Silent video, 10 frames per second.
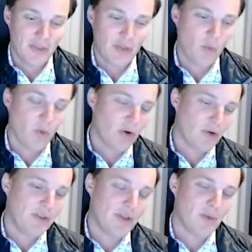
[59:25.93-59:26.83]
the
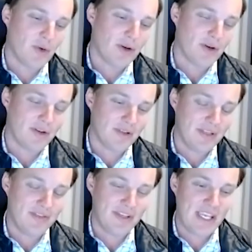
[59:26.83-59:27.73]
world that we're
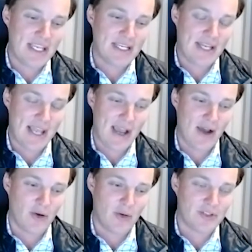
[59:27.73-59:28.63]
living in now